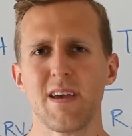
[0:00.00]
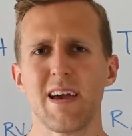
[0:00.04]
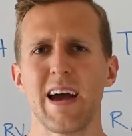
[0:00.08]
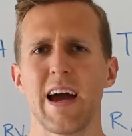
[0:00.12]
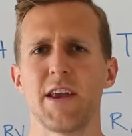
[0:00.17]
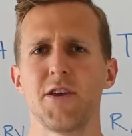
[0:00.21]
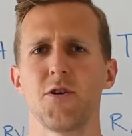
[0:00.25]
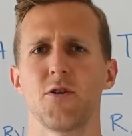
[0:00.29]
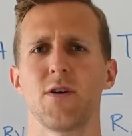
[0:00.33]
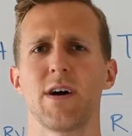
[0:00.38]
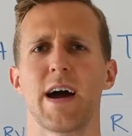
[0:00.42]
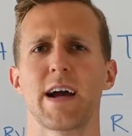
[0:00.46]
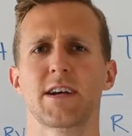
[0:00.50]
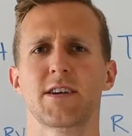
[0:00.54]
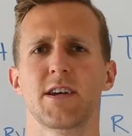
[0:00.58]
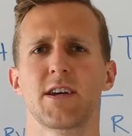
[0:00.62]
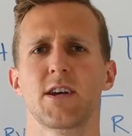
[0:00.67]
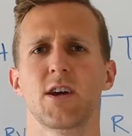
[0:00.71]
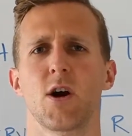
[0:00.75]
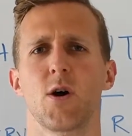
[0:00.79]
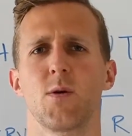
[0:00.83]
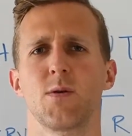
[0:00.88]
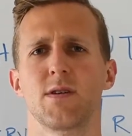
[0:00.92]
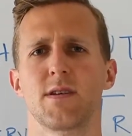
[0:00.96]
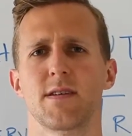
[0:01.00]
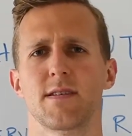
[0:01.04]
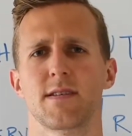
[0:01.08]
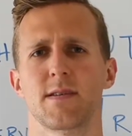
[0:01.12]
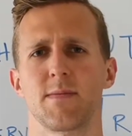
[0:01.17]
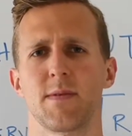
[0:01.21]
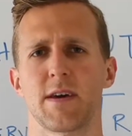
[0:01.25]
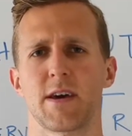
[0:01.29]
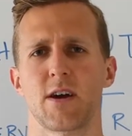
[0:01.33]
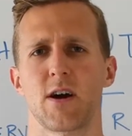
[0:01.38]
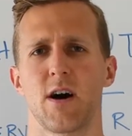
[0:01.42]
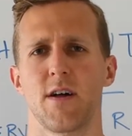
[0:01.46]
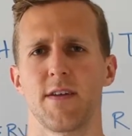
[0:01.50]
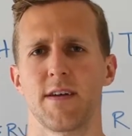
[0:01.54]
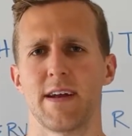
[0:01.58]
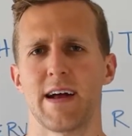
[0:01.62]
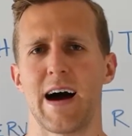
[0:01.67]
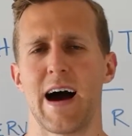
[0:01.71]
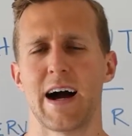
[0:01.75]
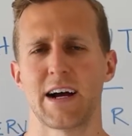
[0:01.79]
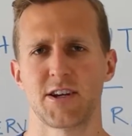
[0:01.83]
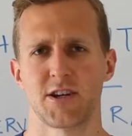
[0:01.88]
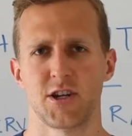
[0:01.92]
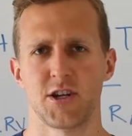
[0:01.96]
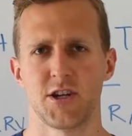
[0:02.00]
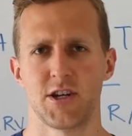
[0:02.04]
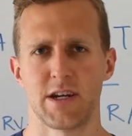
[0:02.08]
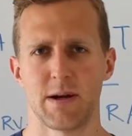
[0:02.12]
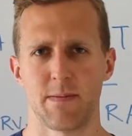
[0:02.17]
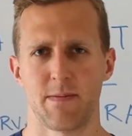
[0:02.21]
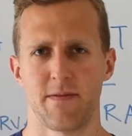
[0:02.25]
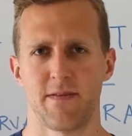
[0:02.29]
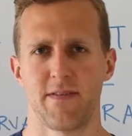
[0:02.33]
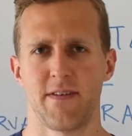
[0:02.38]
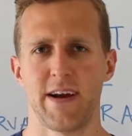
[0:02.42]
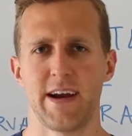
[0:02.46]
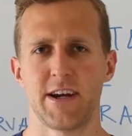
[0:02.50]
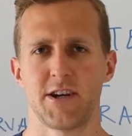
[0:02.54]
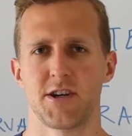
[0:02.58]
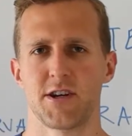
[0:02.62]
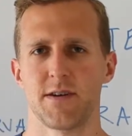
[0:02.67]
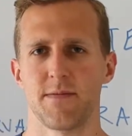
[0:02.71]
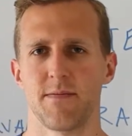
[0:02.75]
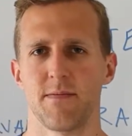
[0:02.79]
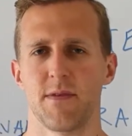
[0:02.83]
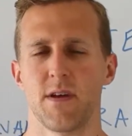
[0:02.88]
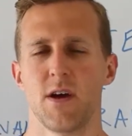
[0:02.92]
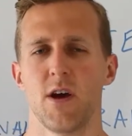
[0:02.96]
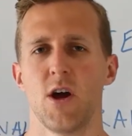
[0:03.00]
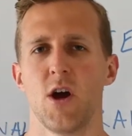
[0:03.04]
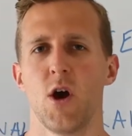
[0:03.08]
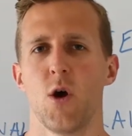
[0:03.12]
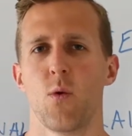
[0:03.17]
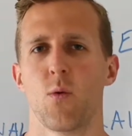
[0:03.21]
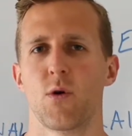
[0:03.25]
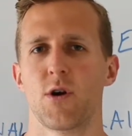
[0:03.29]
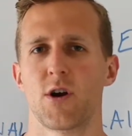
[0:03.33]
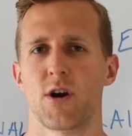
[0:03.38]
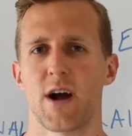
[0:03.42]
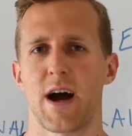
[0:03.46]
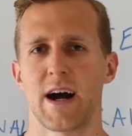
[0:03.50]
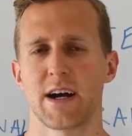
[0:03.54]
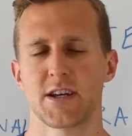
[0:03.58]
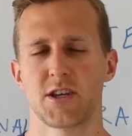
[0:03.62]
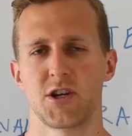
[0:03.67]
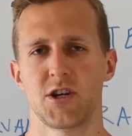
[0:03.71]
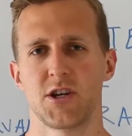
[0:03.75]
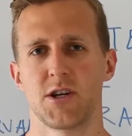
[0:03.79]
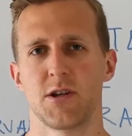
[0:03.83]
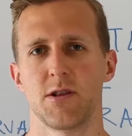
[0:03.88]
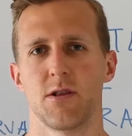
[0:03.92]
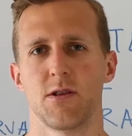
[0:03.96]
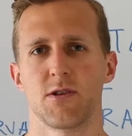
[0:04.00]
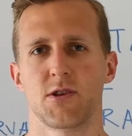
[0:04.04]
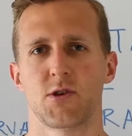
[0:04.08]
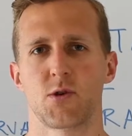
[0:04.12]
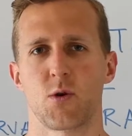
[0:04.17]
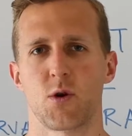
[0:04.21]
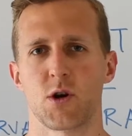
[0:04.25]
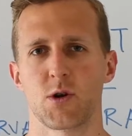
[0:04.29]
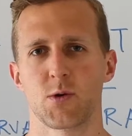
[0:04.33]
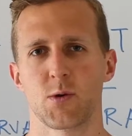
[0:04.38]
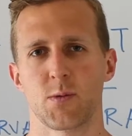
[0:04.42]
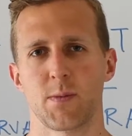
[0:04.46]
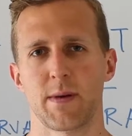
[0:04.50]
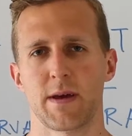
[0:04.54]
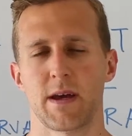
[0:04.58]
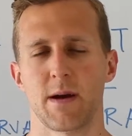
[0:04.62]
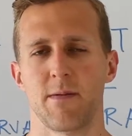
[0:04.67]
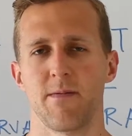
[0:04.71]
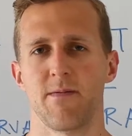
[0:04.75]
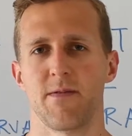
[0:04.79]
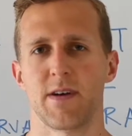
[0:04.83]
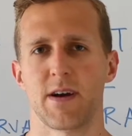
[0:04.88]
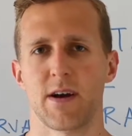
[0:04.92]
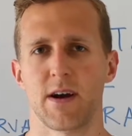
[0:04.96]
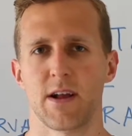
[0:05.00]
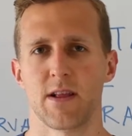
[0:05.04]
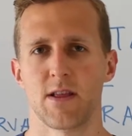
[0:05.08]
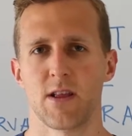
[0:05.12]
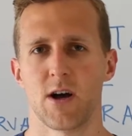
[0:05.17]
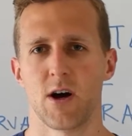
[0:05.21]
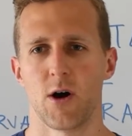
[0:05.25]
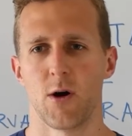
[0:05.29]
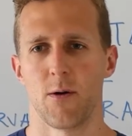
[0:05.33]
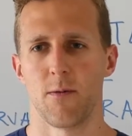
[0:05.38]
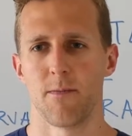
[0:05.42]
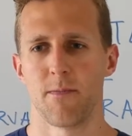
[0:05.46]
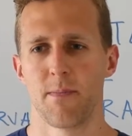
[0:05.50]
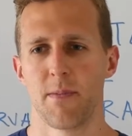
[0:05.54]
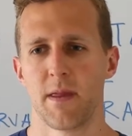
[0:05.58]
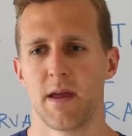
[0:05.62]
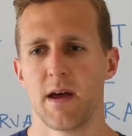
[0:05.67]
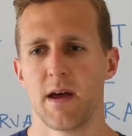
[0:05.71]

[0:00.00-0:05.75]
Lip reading: And you'll actually go into something called an oxygen deprivation, where your oxygen stores will become very low.